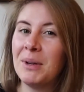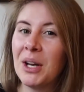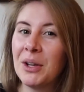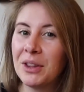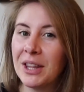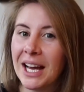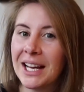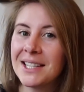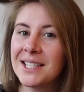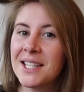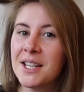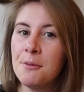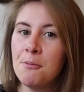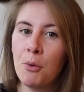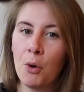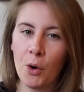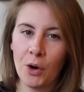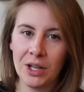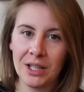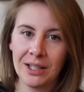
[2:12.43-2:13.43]
Now that's
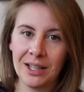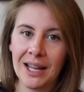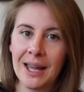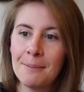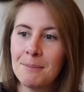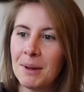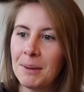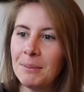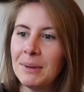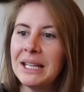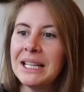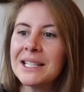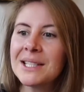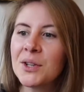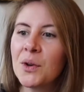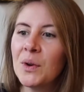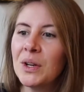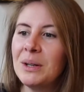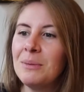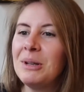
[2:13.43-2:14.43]
important. Commitment is
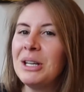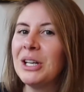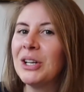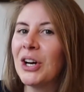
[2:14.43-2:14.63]
going to be